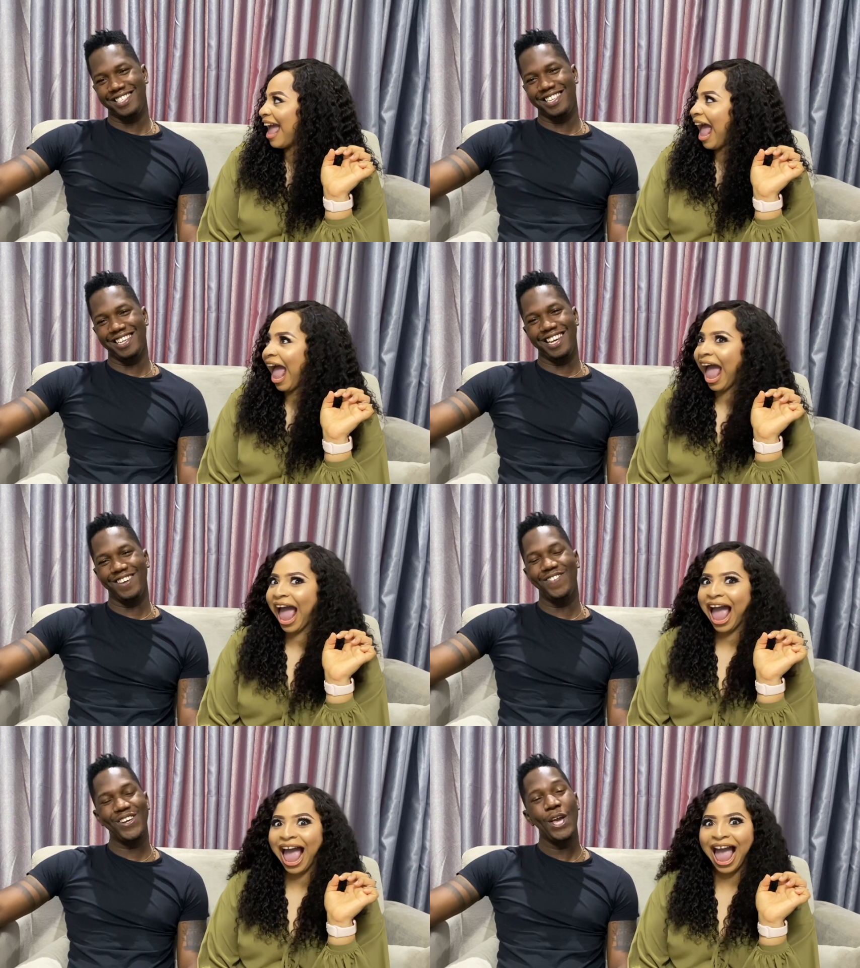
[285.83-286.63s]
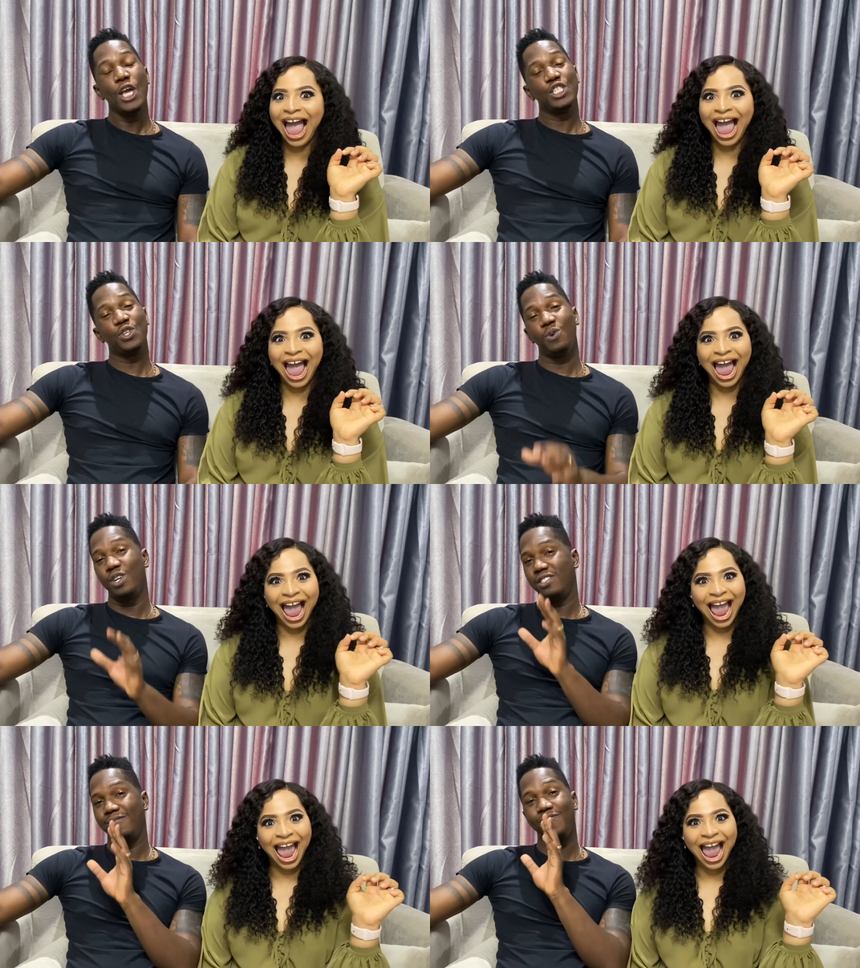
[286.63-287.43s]
Speaker 1: but she
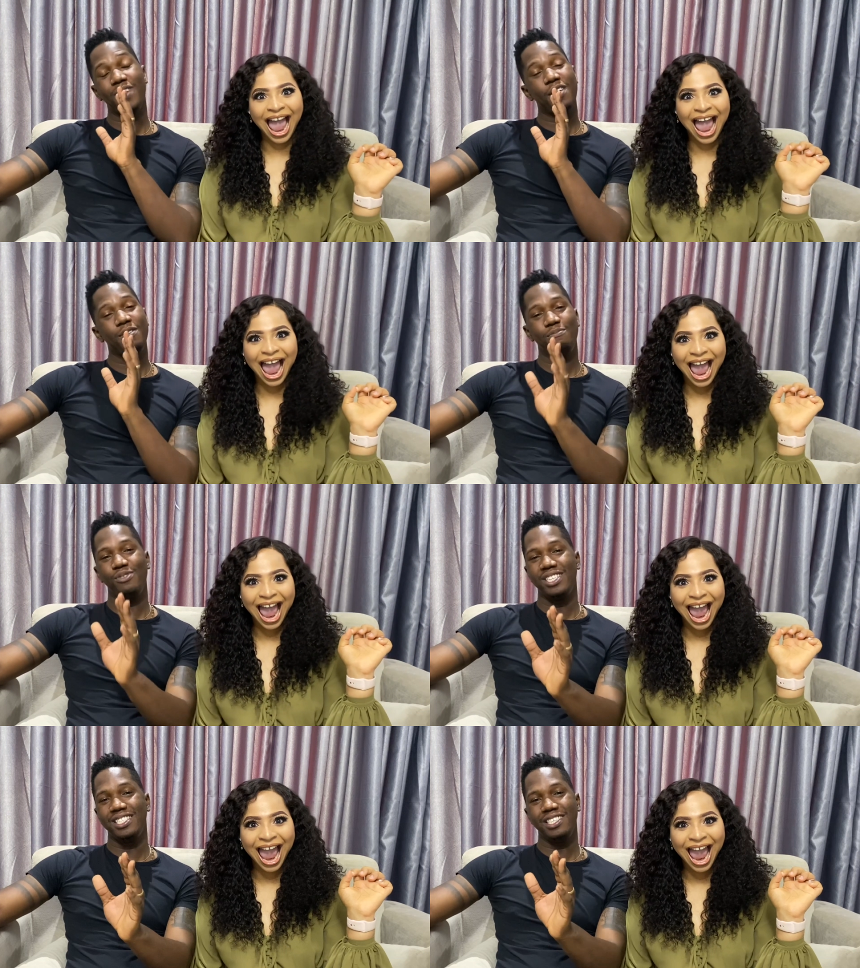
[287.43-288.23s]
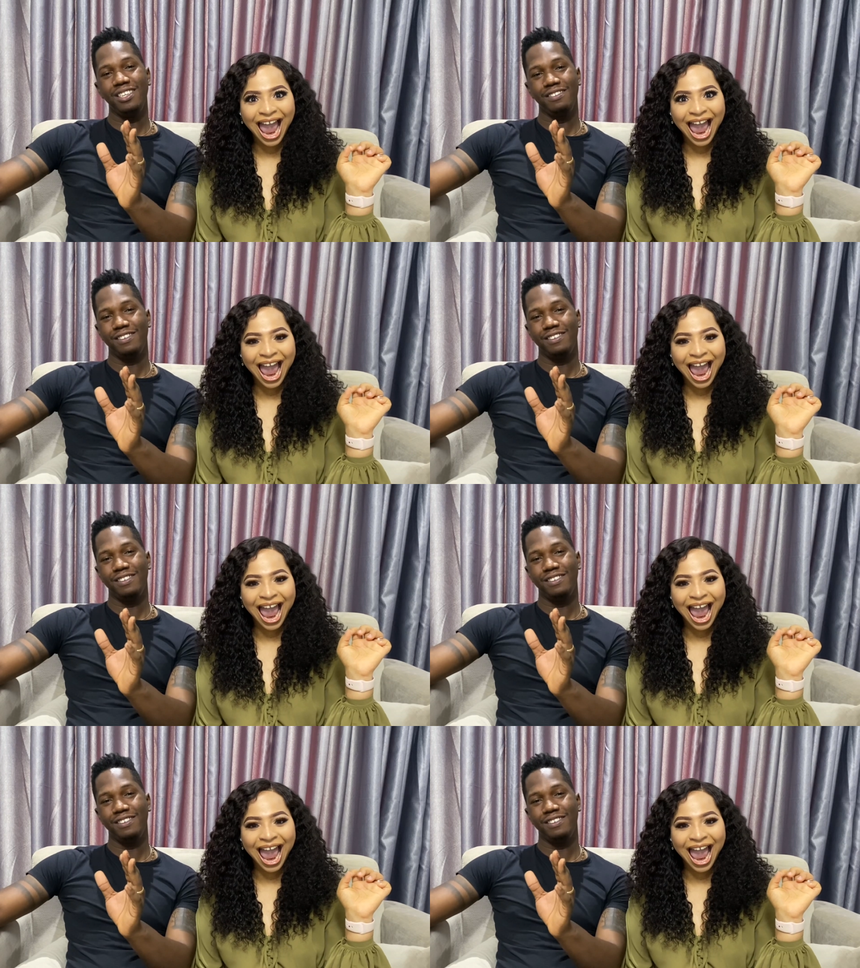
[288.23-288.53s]
was very pretty.